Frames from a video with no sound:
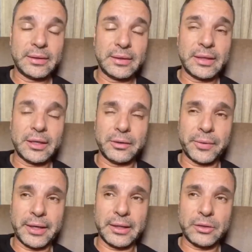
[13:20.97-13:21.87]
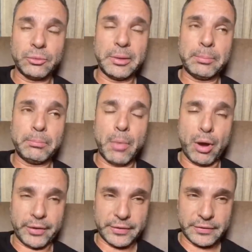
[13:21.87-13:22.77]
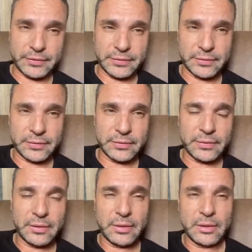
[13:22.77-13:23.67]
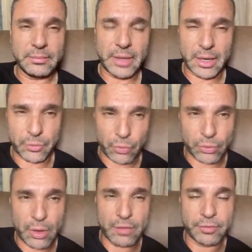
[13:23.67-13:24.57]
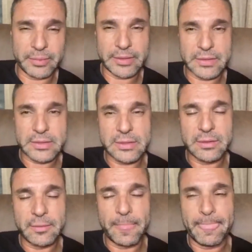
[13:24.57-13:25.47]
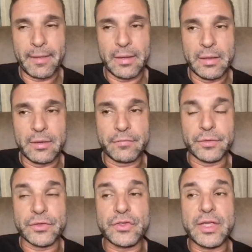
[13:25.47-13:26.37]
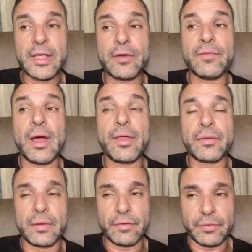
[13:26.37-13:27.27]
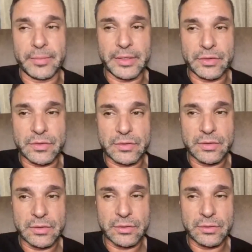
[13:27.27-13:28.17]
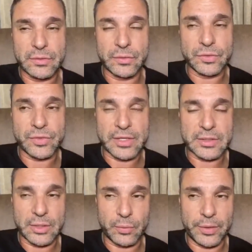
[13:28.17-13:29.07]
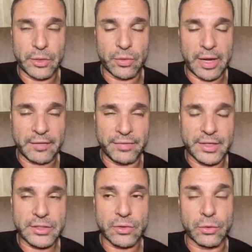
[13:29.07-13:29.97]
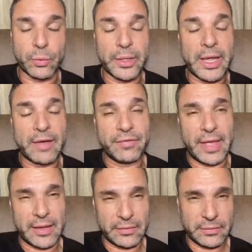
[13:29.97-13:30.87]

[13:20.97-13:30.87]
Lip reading: agree to be marked by our own governments for the sake of other governments to trust that we don't have this or we have that.